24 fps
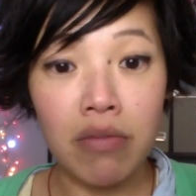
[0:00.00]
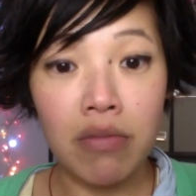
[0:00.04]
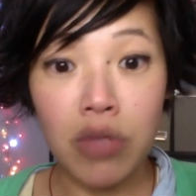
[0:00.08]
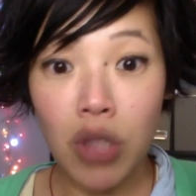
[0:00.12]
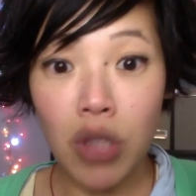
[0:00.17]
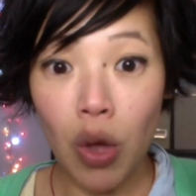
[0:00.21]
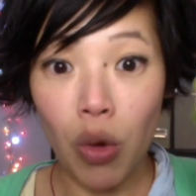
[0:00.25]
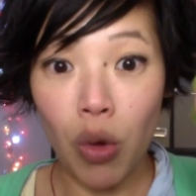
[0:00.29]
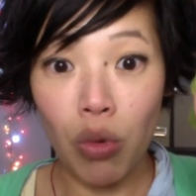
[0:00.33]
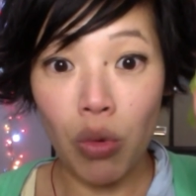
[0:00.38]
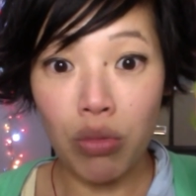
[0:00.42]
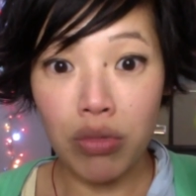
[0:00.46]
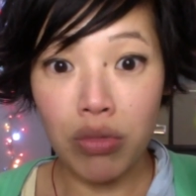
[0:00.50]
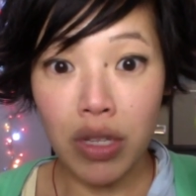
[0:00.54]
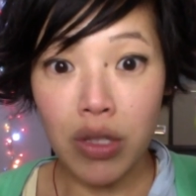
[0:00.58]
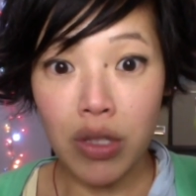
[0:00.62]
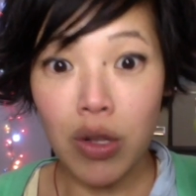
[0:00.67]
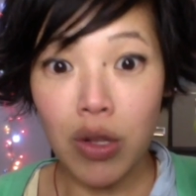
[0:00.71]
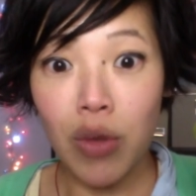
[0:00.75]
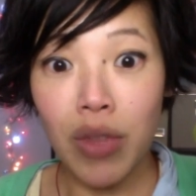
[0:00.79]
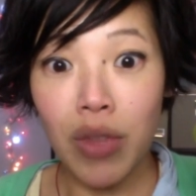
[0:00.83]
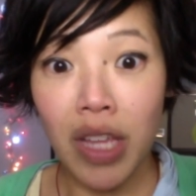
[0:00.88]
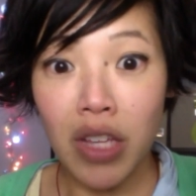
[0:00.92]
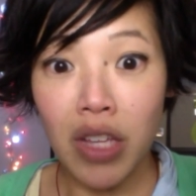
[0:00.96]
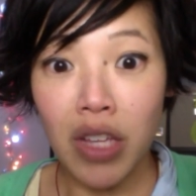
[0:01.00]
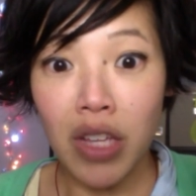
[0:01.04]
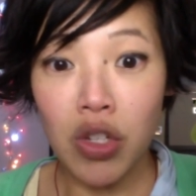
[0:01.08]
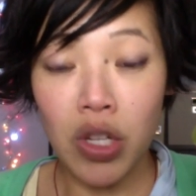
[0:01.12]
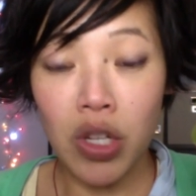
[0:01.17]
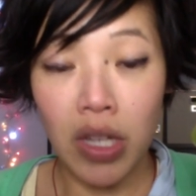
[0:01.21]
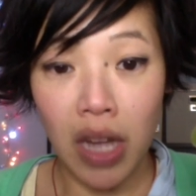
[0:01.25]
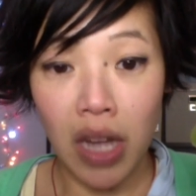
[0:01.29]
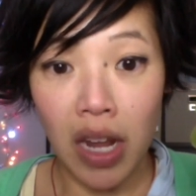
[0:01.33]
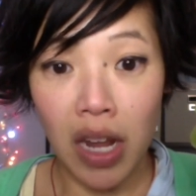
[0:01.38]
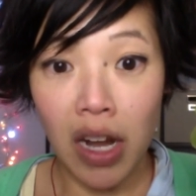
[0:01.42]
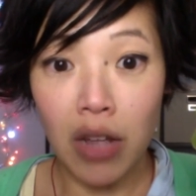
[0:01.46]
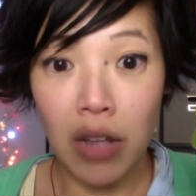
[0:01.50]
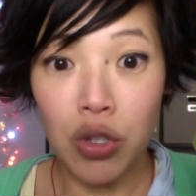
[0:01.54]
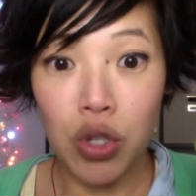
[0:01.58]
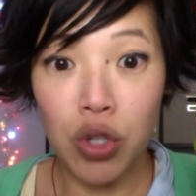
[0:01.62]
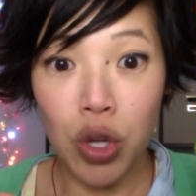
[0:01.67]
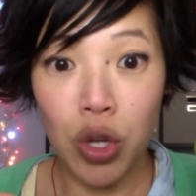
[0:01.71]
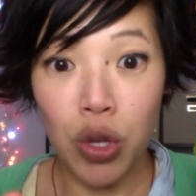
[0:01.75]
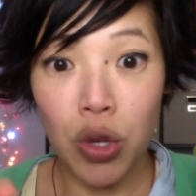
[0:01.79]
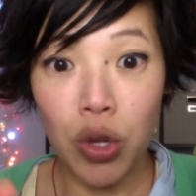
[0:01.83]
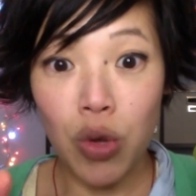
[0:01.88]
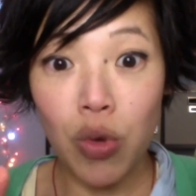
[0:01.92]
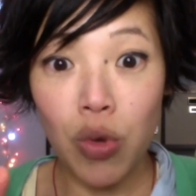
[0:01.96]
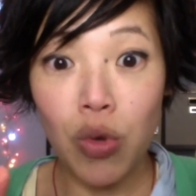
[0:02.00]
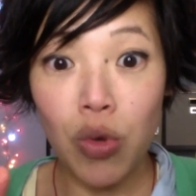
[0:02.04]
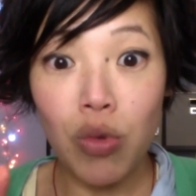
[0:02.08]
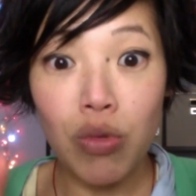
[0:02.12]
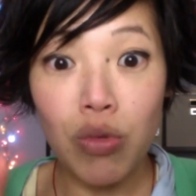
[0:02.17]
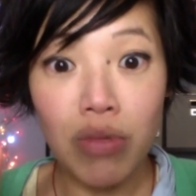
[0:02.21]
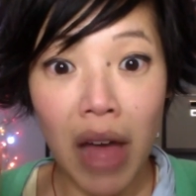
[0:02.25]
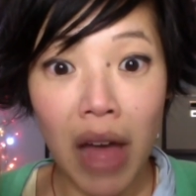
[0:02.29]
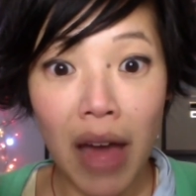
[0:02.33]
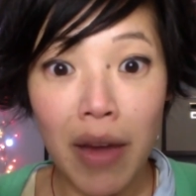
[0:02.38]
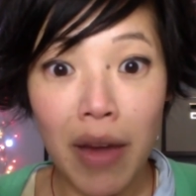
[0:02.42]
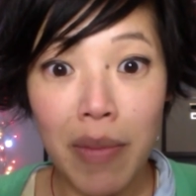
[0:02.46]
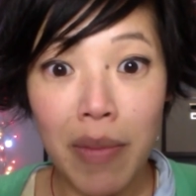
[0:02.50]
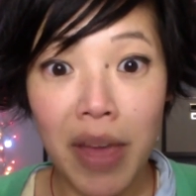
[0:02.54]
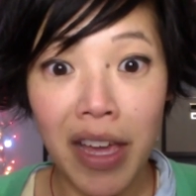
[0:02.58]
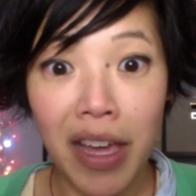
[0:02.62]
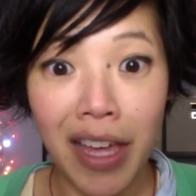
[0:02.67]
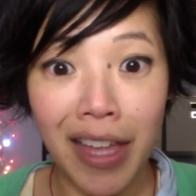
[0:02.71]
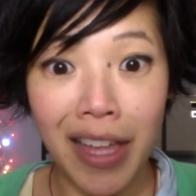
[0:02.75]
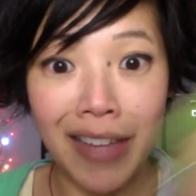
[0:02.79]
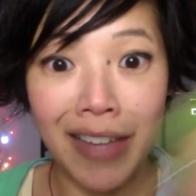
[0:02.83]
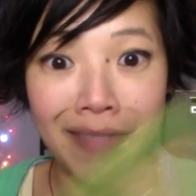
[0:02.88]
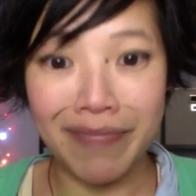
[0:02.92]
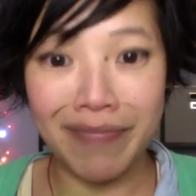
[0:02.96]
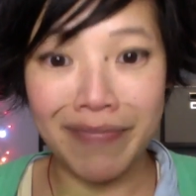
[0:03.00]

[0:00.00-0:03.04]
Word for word: So let's go in the kitchen and I'll show you how to make it.